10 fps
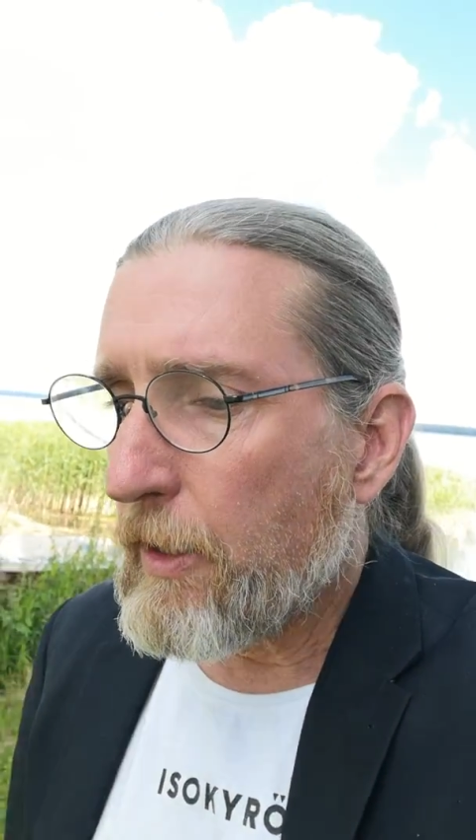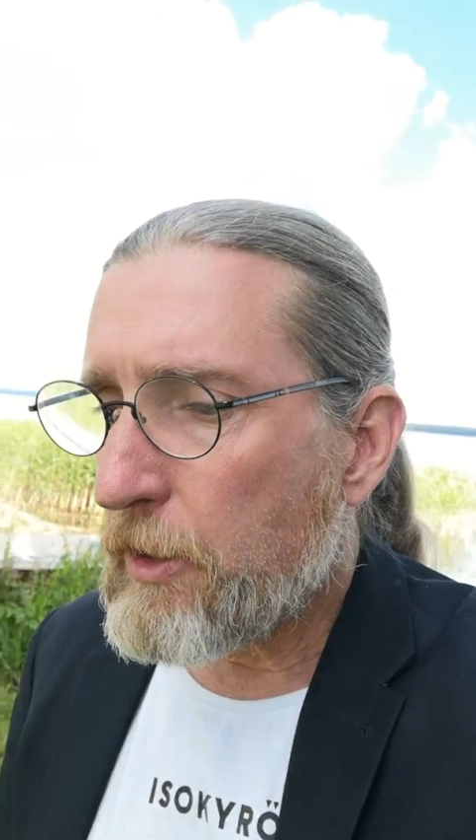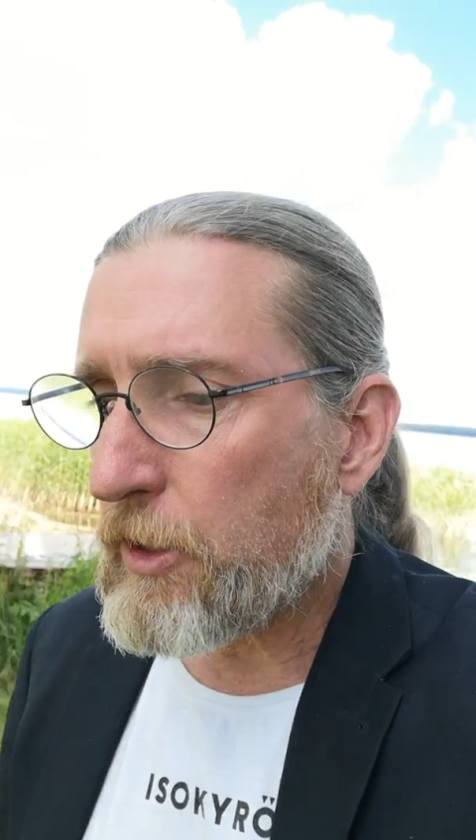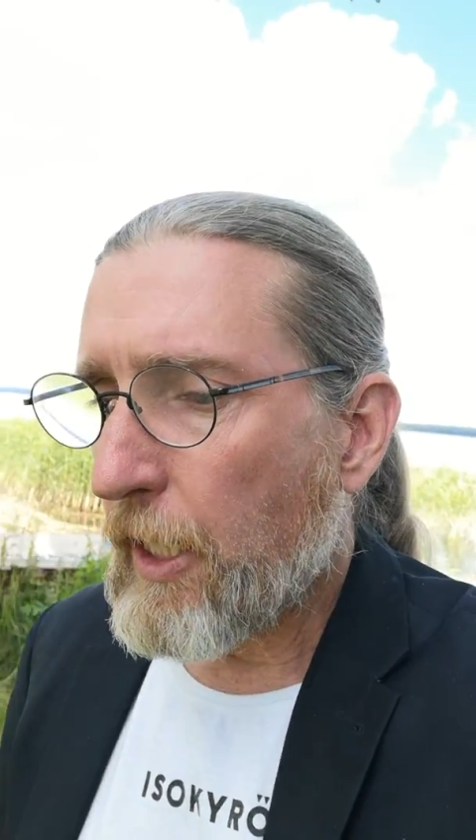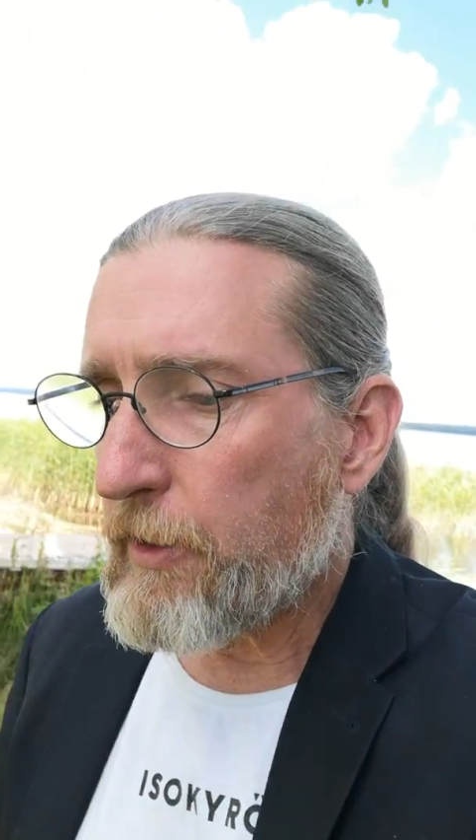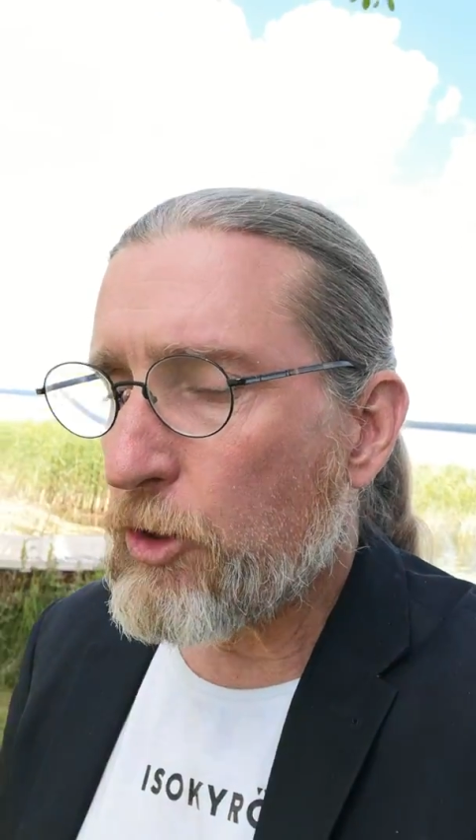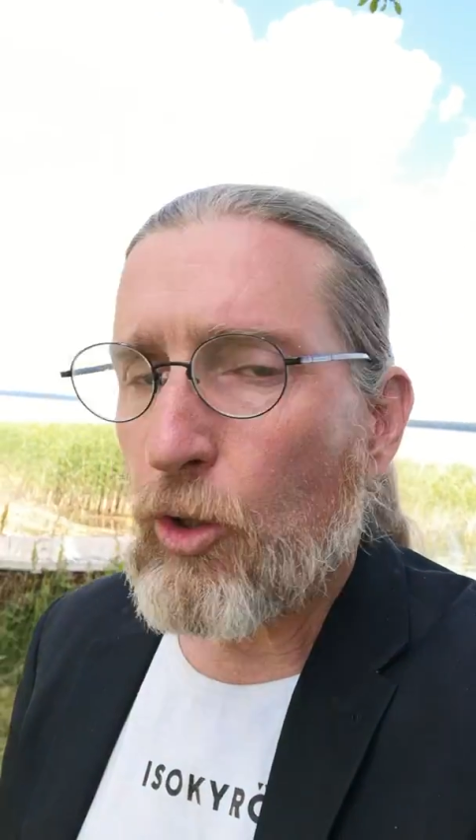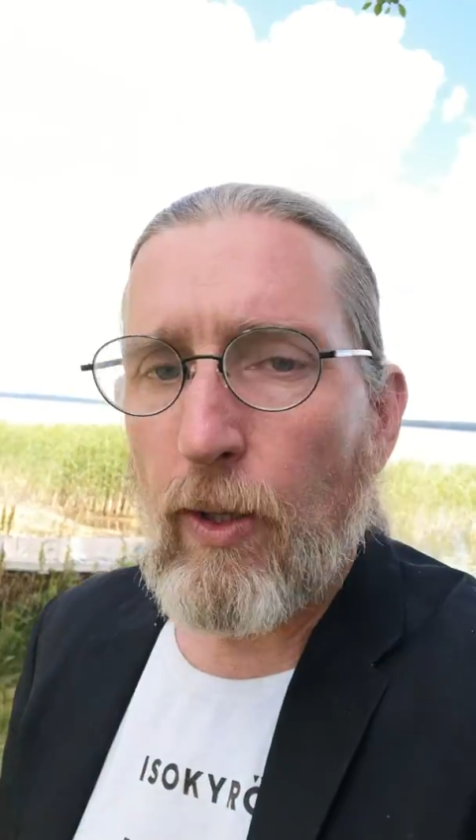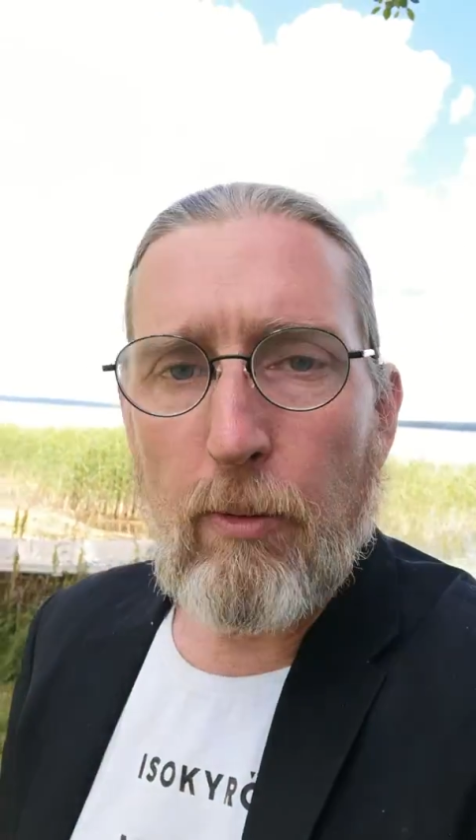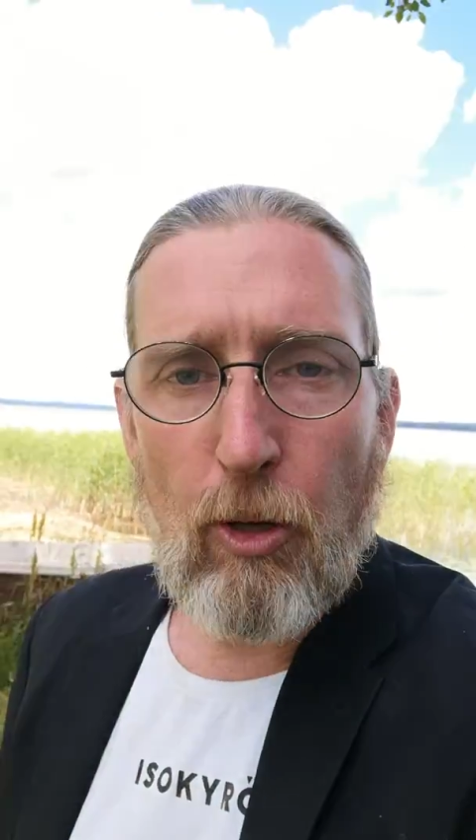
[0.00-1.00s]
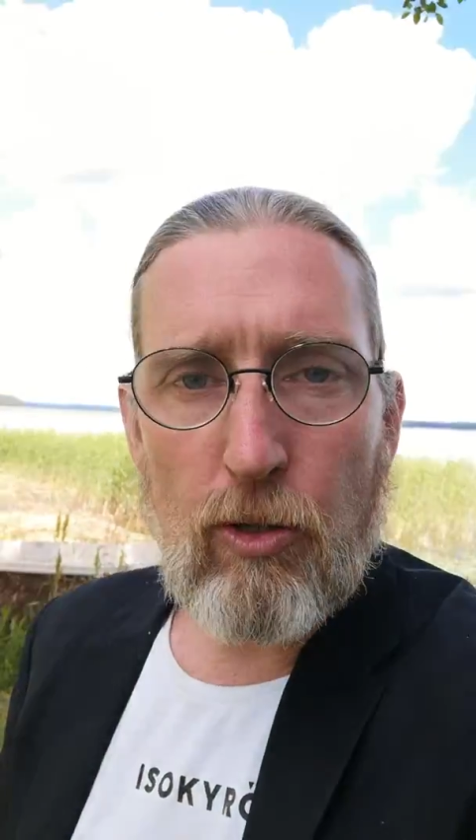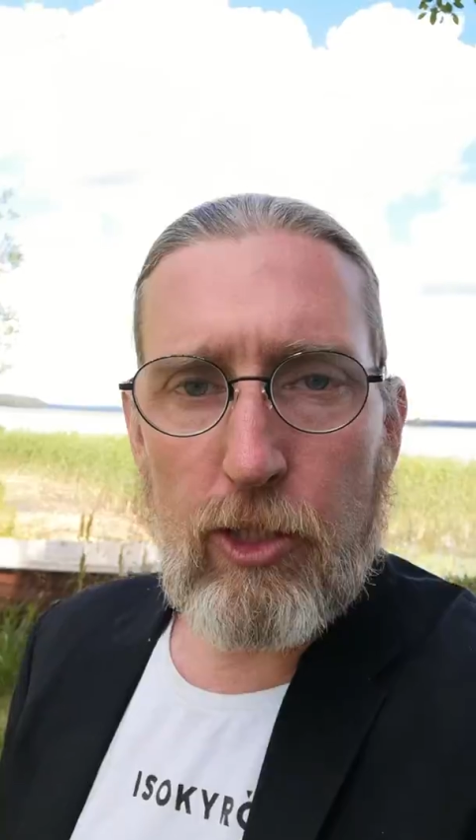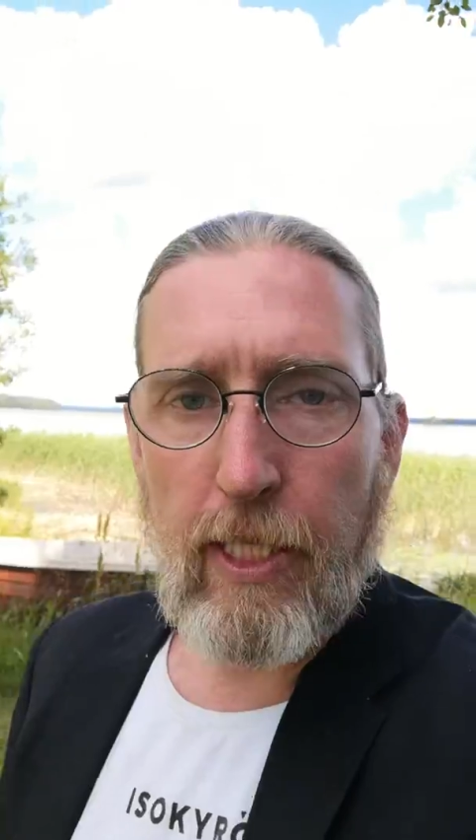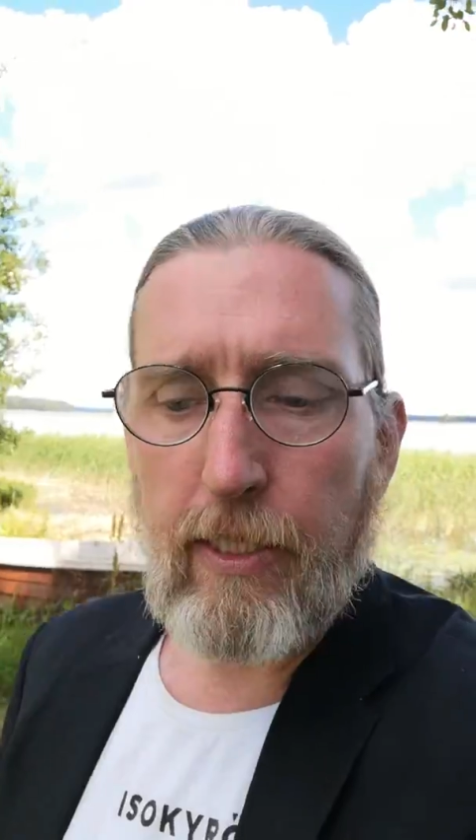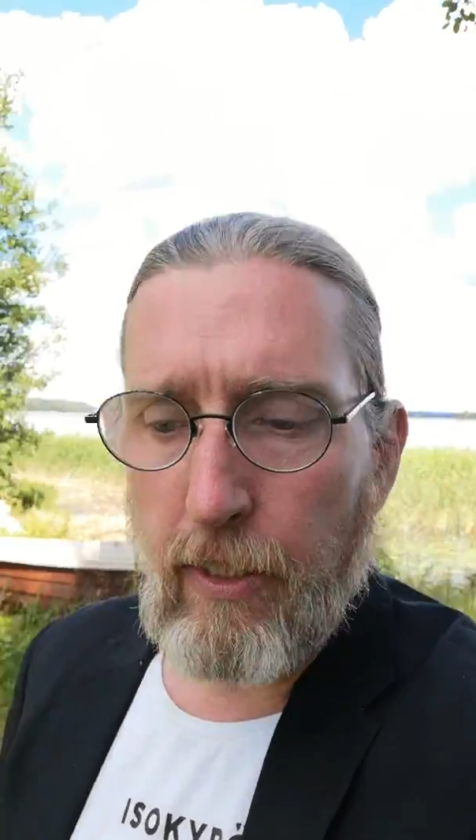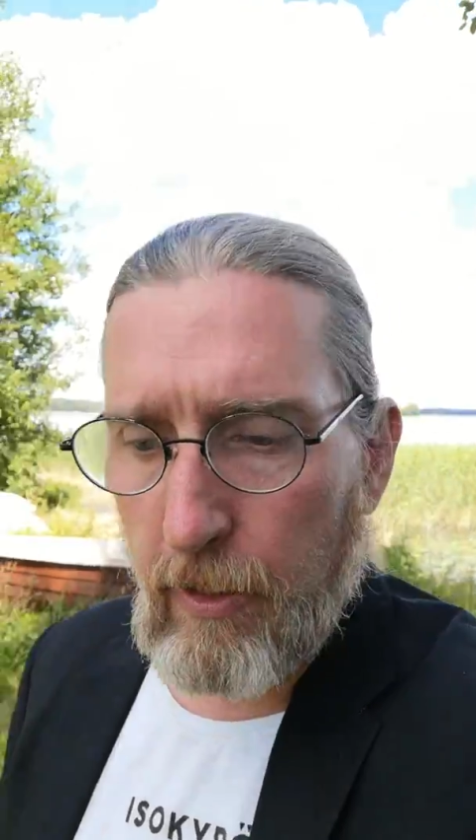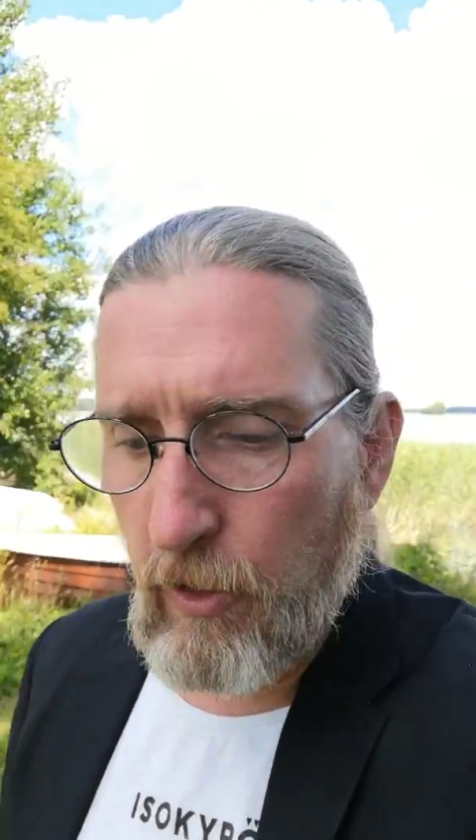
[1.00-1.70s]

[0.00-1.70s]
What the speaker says: decide to join a blockchain,